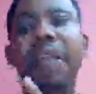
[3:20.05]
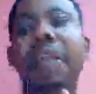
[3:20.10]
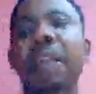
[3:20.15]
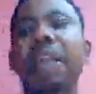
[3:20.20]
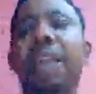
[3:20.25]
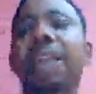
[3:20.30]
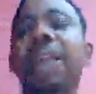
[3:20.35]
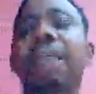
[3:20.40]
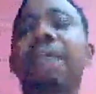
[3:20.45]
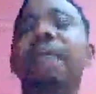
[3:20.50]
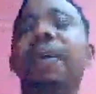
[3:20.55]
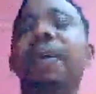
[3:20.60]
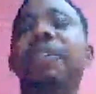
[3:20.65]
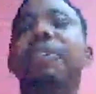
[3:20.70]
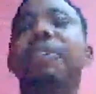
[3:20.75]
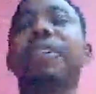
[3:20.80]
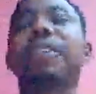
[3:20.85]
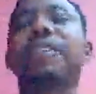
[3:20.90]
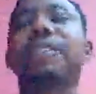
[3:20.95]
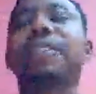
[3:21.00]
if
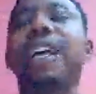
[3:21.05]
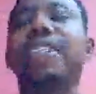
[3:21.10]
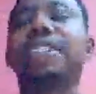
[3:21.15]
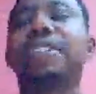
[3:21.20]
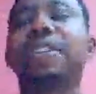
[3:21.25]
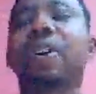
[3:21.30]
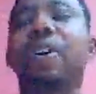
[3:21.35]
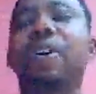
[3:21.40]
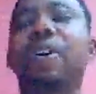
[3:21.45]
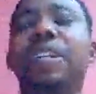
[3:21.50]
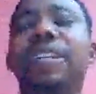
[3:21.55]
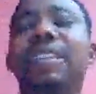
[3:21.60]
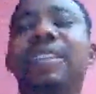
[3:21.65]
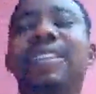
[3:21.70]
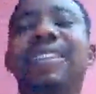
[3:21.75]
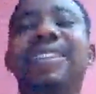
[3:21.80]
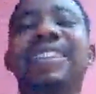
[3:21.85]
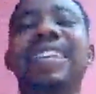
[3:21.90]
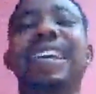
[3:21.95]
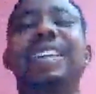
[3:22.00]
your transaction on
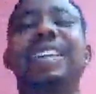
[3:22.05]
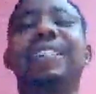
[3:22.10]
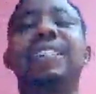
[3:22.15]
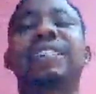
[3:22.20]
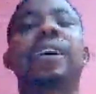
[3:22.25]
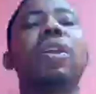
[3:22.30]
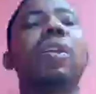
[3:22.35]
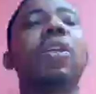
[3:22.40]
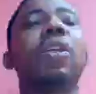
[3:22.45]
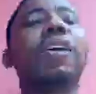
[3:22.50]
it takes